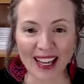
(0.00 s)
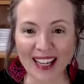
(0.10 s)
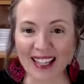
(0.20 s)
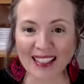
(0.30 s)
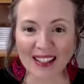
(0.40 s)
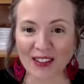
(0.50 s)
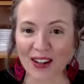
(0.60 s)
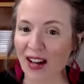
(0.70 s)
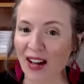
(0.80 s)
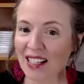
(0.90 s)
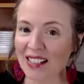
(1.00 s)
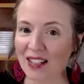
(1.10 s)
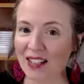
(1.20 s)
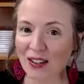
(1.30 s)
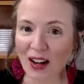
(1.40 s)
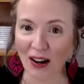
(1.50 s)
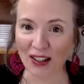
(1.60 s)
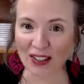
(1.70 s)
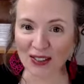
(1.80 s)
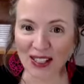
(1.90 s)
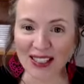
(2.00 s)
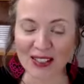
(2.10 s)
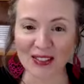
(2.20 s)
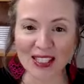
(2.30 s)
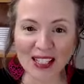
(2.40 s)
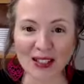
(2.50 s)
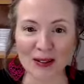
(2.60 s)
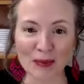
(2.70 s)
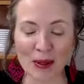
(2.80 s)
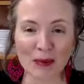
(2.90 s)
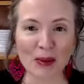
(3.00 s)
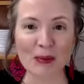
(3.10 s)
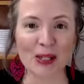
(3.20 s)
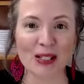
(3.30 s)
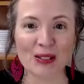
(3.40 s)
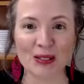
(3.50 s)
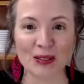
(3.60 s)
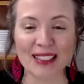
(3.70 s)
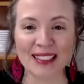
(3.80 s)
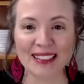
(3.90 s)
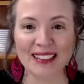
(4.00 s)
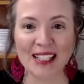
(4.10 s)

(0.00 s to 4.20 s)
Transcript: And as I said, you're an artist, right? So can you tell a little bit about what you're doing?